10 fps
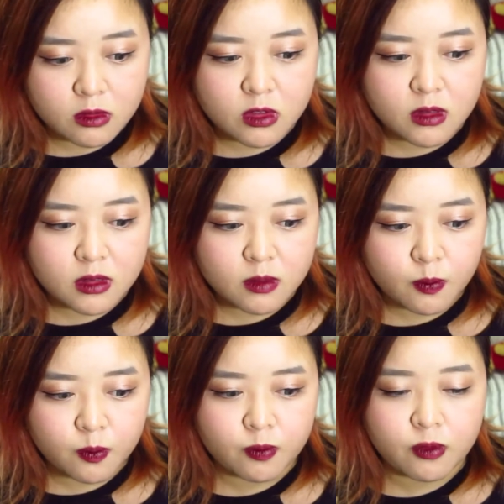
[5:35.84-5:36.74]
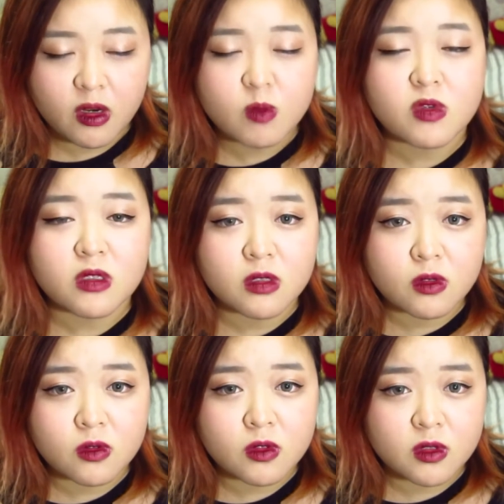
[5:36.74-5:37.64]
just primary
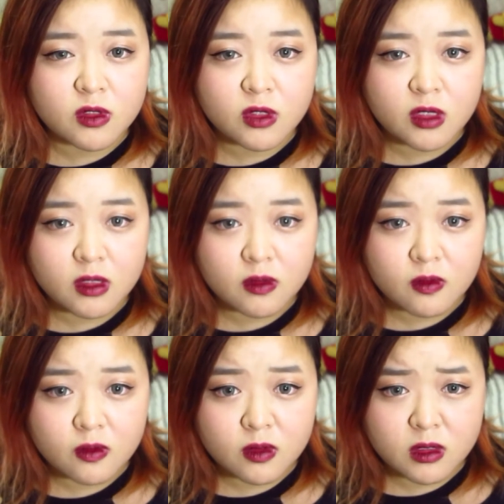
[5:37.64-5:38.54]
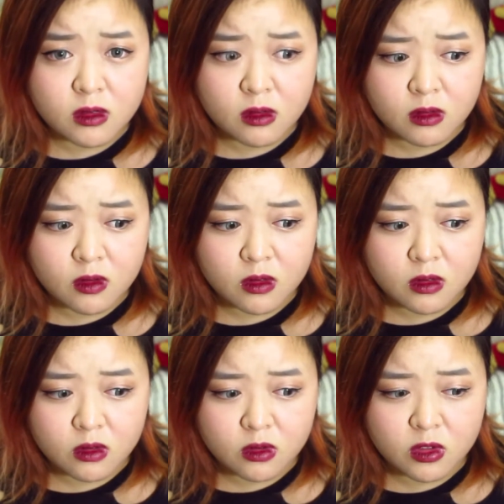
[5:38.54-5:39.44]
school students
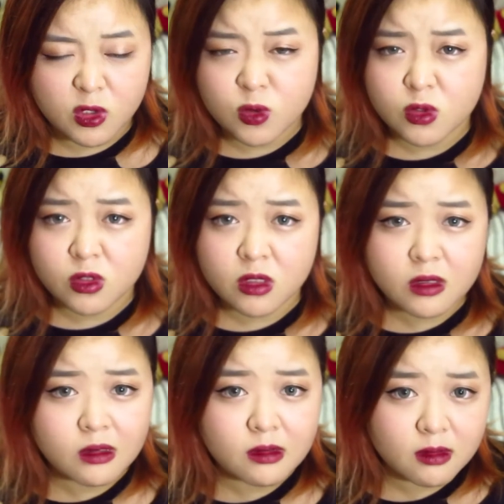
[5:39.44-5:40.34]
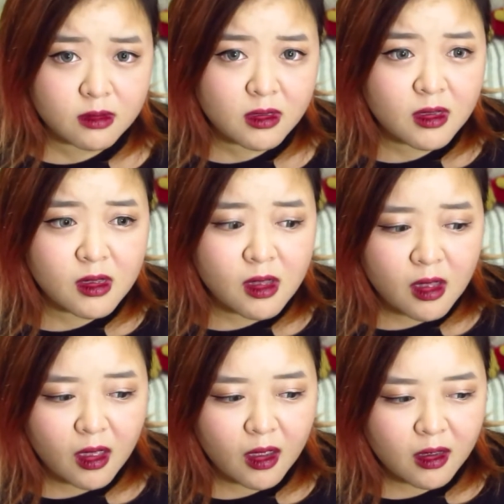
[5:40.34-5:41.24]
tutor
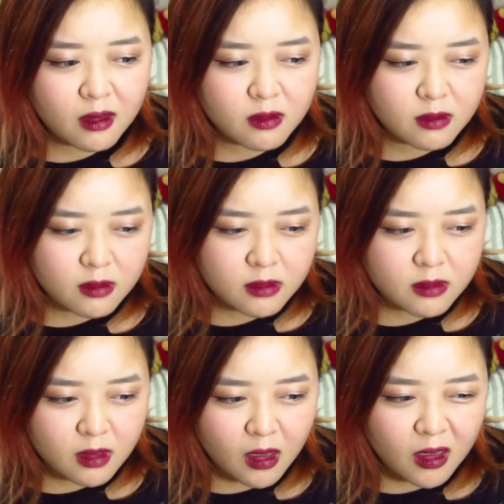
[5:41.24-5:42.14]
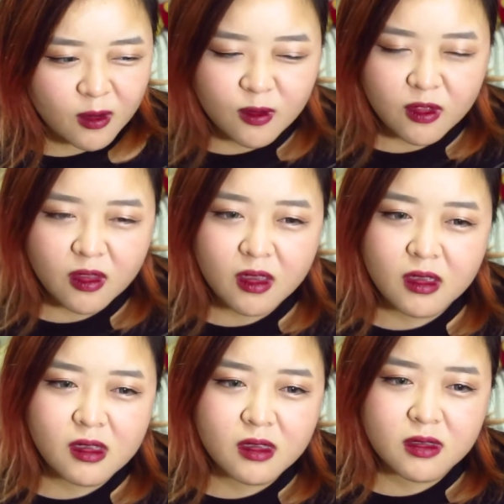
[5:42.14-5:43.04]
I I don't think
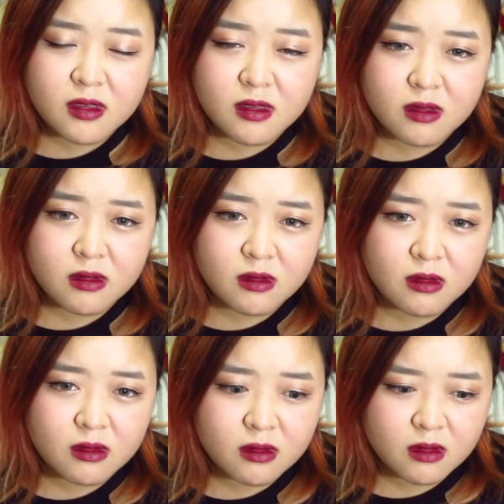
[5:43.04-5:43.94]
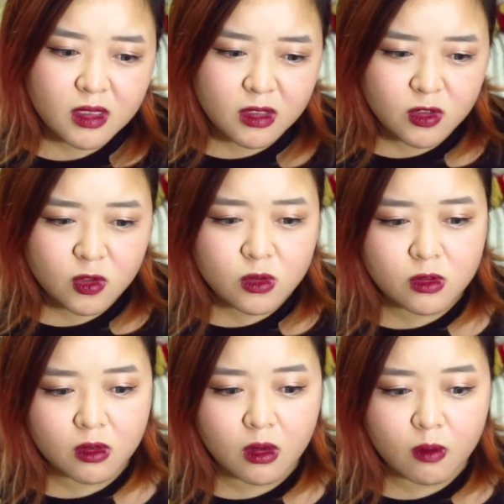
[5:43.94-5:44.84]
it's like
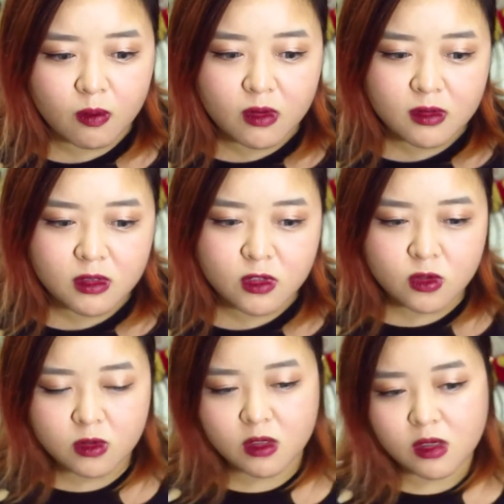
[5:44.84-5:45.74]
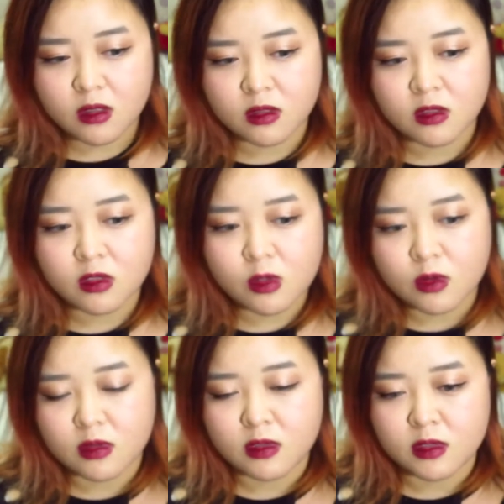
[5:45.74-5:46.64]
tutoring because tutoring is you
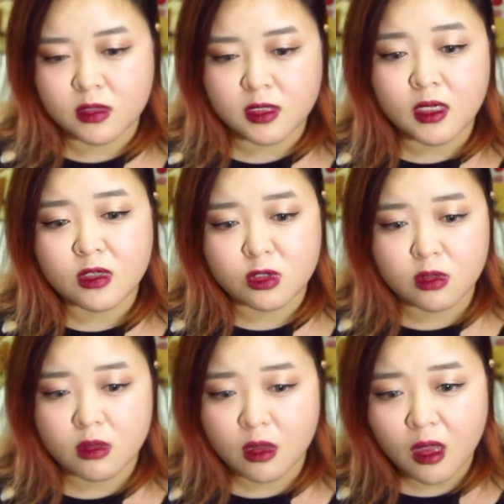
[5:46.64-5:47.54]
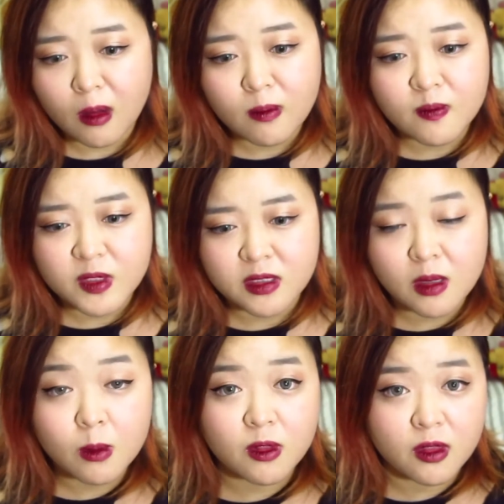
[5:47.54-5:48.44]
teach them
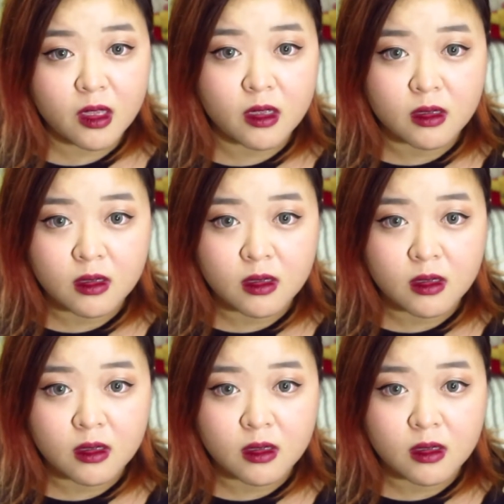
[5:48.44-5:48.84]
something